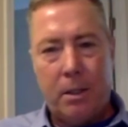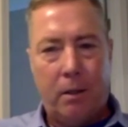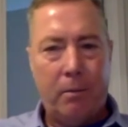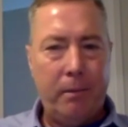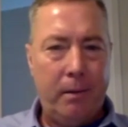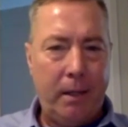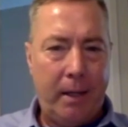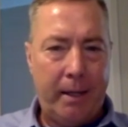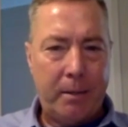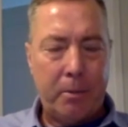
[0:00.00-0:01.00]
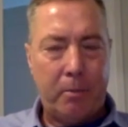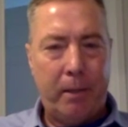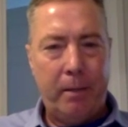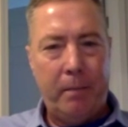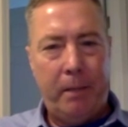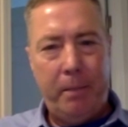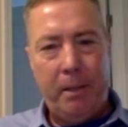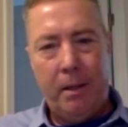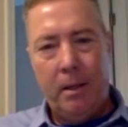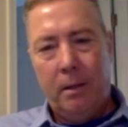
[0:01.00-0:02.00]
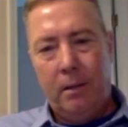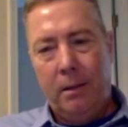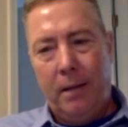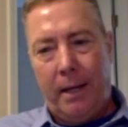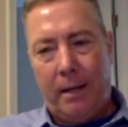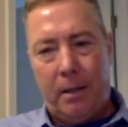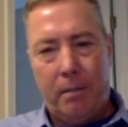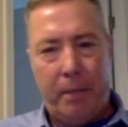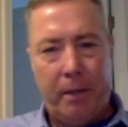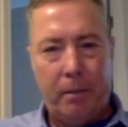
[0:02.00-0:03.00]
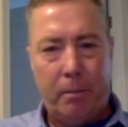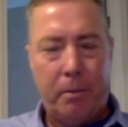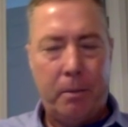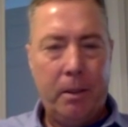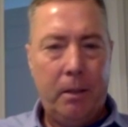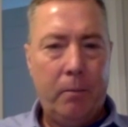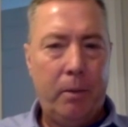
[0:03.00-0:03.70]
So the enhancement rate may be not comparable.